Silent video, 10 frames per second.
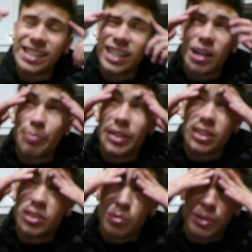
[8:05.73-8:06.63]
That'll be
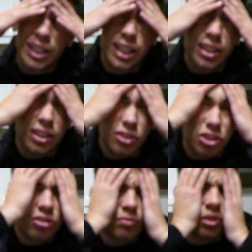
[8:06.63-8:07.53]
top link in the
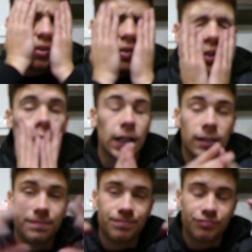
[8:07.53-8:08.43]
description. So yeah,
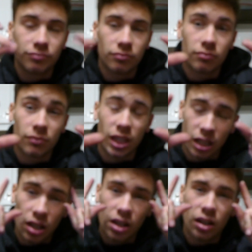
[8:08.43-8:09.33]

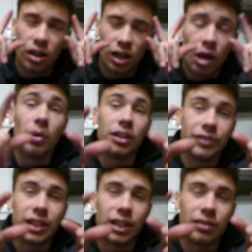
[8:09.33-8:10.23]
I'll leave
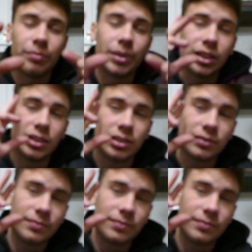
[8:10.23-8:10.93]
it there.